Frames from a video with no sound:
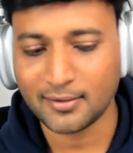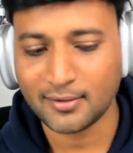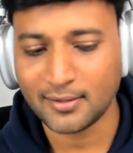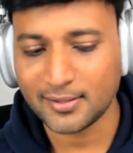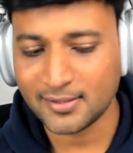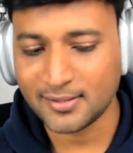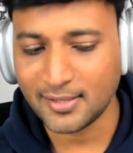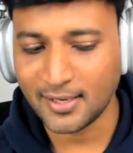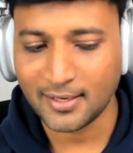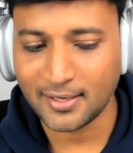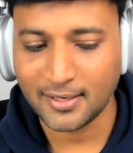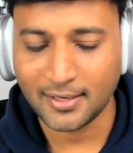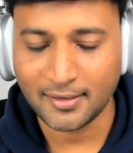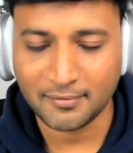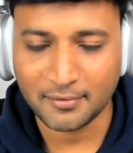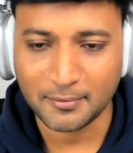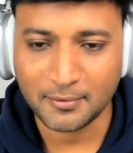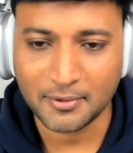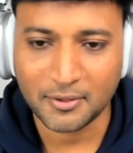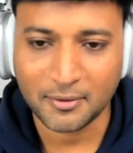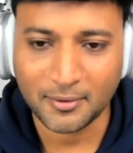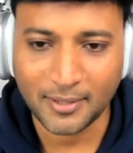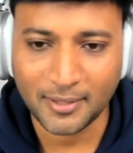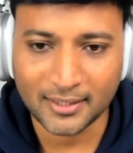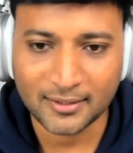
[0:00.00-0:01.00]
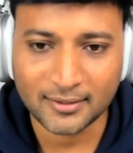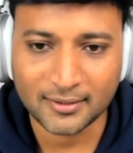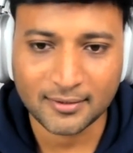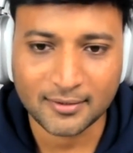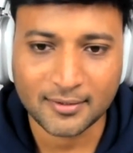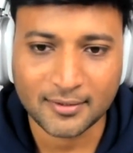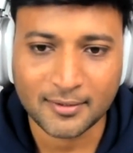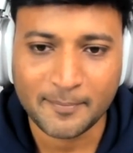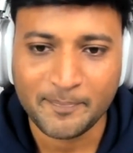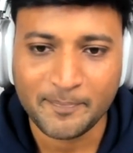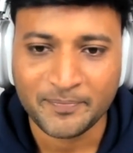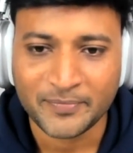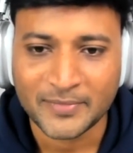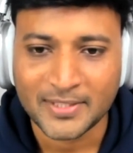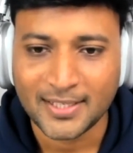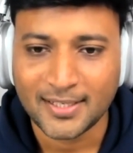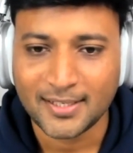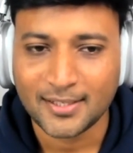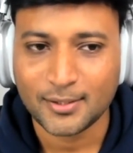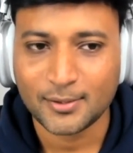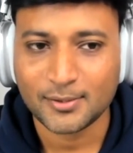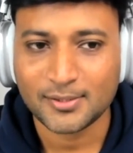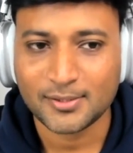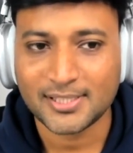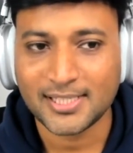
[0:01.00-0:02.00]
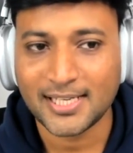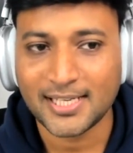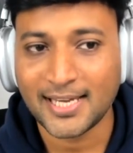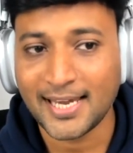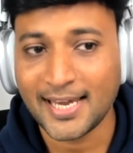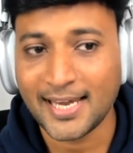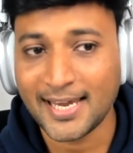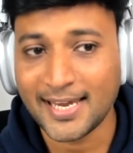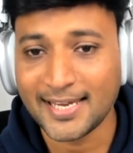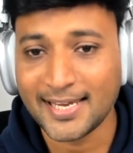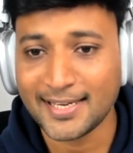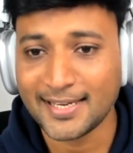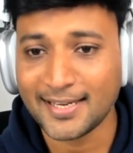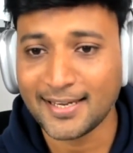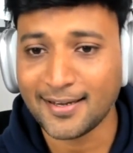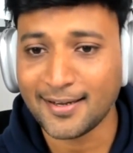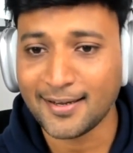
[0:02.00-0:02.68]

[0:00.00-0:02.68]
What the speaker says: design, and everyone together to say, hey,